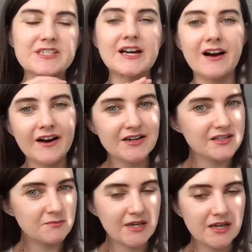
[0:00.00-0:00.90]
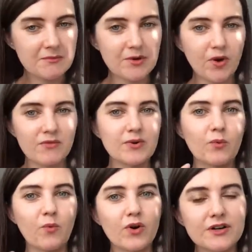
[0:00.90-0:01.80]
tired, maybe
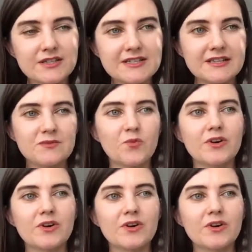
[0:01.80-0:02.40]
overworked, and